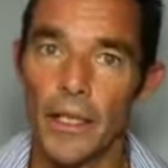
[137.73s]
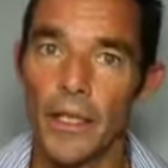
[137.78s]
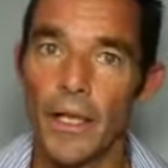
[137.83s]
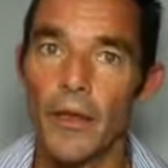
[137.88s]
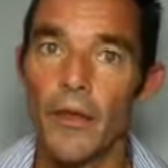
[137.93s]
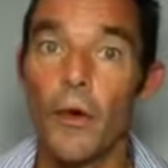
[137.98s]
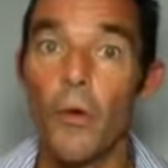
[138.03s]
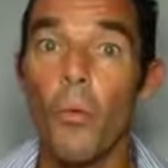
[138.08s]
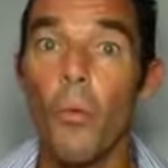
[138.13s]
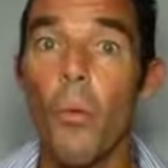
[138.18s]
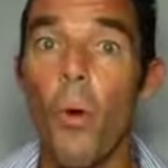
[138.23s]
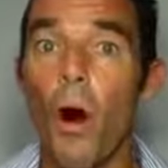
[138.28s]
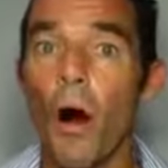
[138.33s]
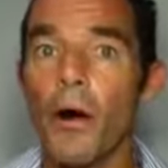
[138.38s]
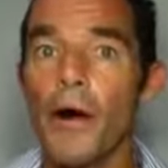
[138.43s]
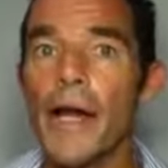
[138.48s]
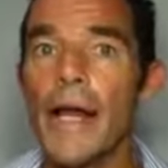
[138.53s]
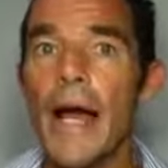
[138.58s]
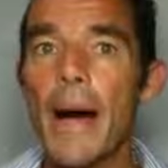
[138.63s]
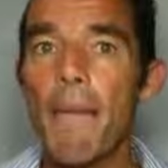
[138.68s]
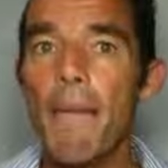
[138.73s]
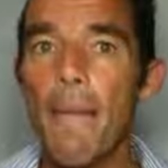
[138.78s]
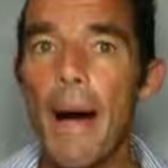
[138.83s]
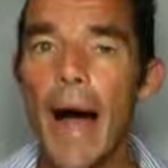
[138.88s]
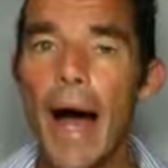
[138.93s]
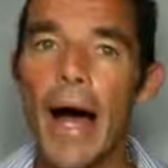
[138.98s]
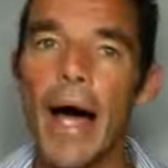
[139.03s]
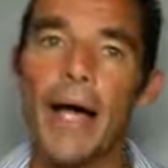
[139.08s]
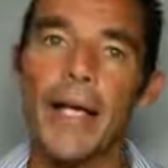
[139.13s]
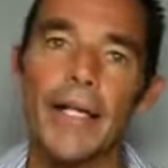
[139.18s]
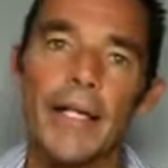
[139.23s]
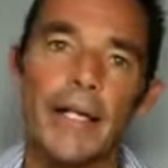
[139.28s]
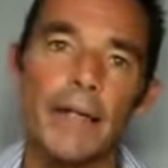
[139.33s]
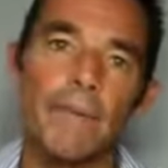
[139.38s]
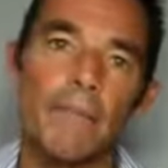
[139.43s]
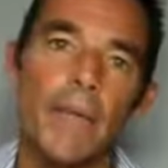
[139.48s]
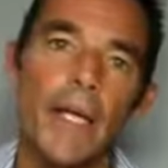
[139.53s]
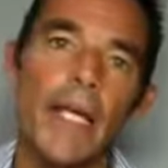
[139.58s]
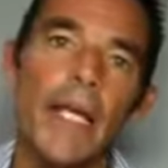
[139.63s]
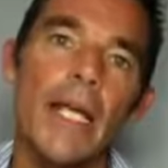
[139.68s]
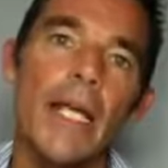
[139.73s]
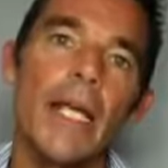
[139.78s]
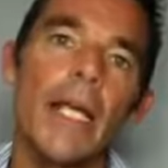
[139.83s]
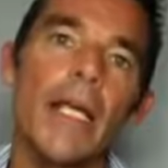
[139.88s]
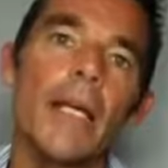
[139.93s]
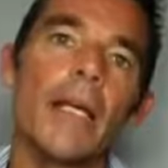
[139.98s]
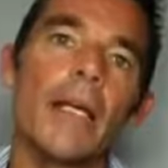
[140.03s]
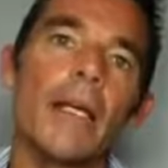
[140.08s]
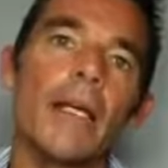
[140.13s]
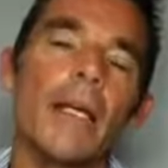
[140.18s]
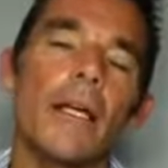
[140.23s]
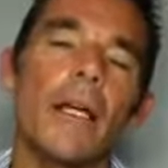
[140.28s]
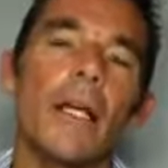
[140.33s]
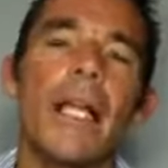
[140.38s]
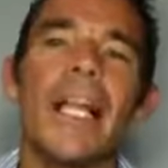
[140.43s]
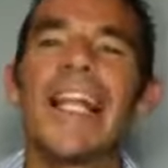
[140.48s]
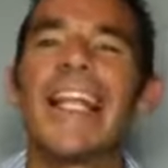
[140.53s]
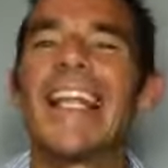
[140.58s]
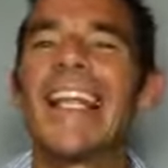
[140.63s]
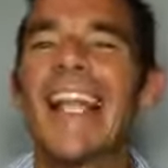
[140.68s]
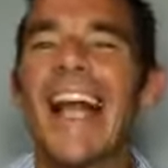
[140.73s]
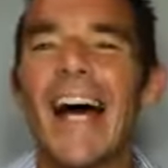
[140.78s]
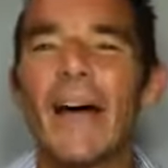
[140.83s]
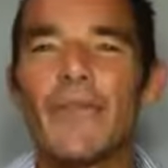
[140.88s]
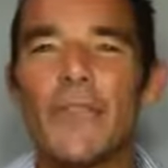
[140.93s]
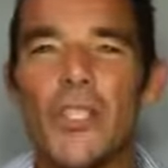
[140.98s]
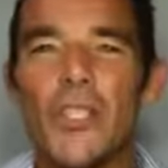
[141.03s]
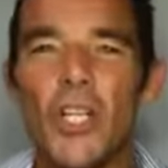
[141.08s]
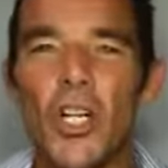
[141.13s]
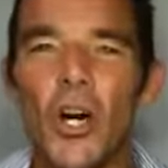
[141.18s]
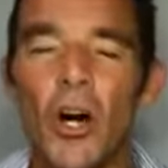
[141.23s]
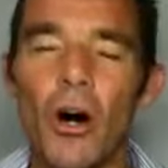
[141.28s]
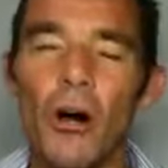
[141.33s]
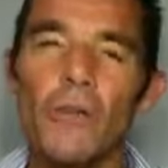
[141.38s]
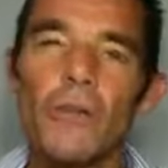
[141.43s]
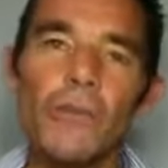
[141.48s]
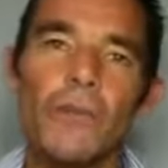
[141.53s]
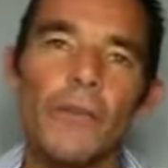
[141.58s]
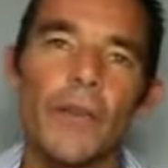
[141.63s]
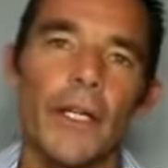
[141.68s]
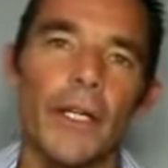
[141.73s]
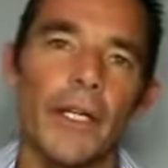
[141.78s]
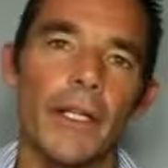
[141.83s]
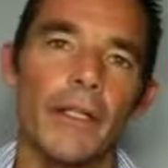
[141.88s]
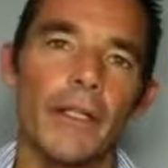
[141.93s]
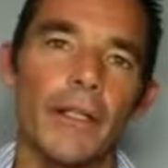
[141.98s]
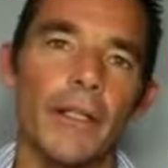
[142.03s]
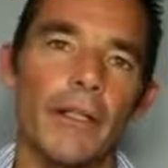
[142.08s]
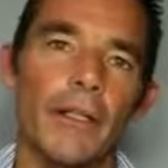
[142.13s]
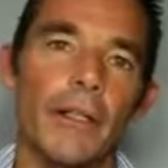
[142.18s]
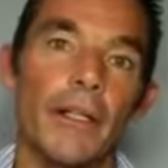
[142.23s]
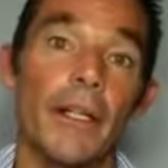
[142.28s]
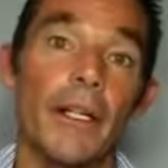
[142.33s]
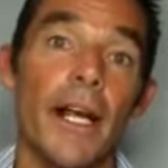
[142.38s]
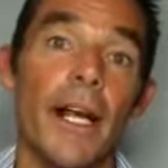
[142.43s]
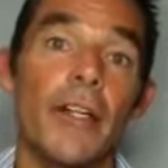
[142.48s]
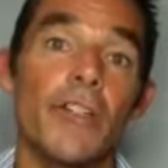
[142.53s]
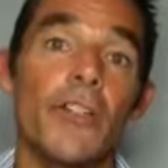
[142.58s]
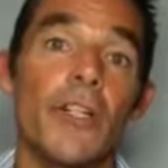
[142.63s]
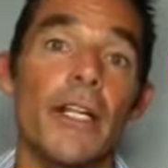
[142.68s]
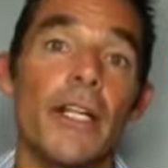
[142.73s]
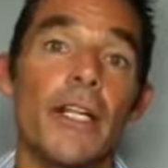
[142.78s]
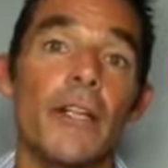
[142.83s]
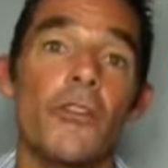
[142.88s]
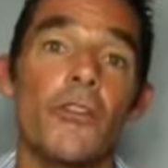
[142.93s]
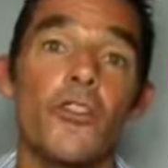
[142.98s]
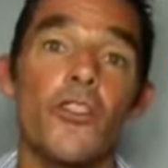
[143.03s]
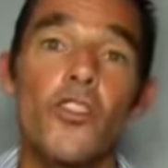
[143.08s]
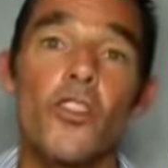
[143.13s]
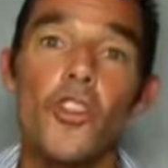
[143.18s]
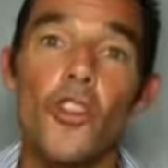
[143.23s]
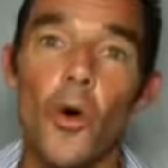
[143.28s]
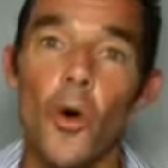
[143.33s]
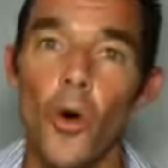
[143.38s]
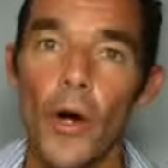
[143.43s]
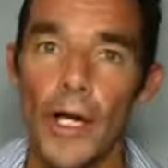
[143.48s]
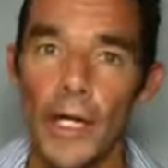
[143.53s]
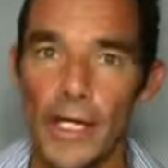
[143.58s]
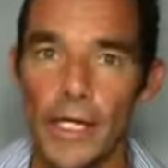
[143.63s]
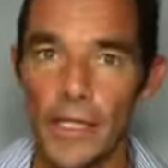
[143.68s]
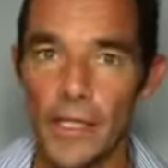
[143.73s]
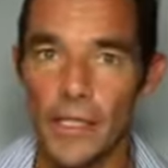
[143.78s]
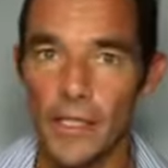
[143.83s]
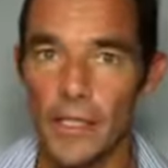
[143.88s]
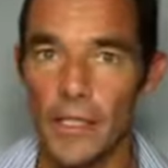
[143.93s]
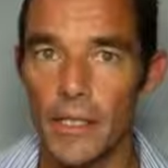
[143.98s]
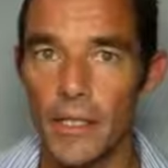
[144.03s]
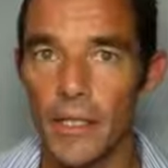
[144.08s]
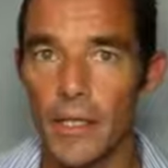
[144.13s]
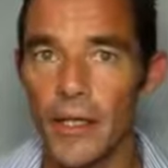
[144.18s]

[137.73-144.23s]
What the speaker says: Now, the warrior part in me loves conflict. It actually enjoys